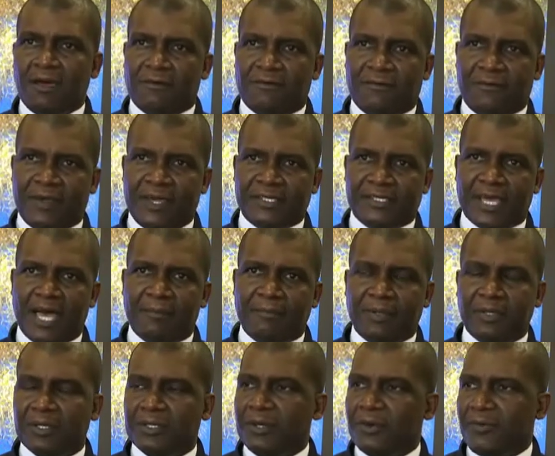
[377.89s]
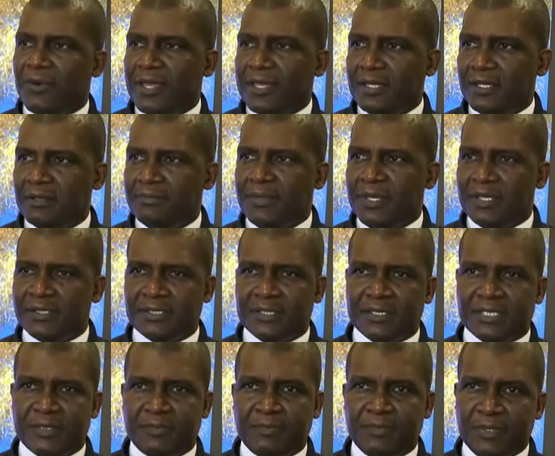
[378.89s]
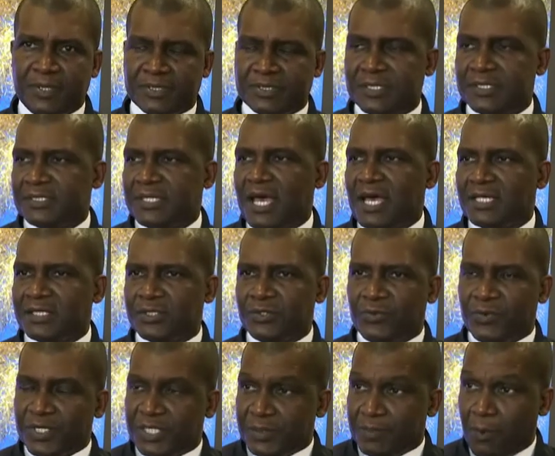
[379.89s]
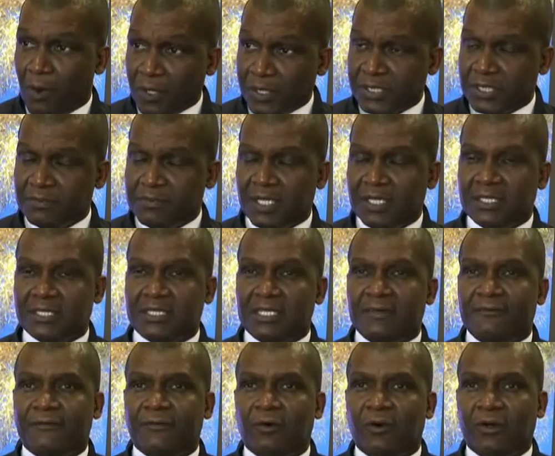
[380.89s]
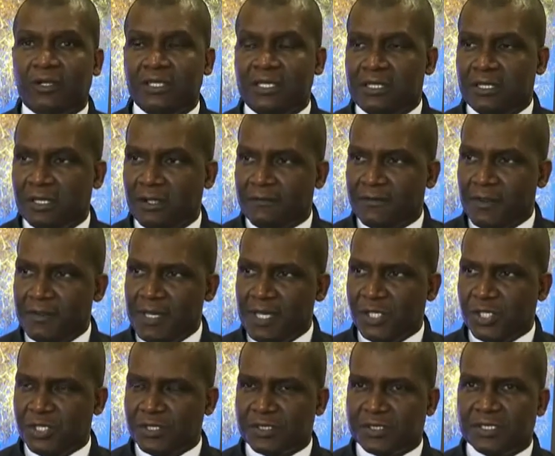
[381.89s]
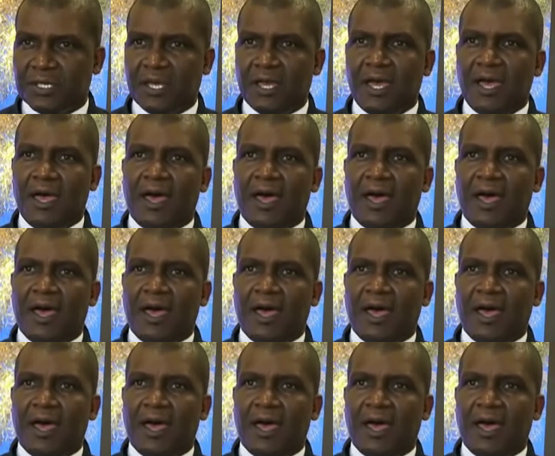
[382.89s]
For example, on a regular basis, persons has the responsibility for cleaning of the beaches.